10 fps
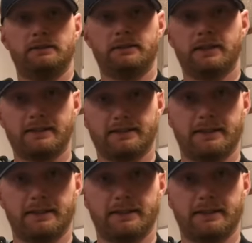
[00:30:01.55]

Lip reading: Like I said, I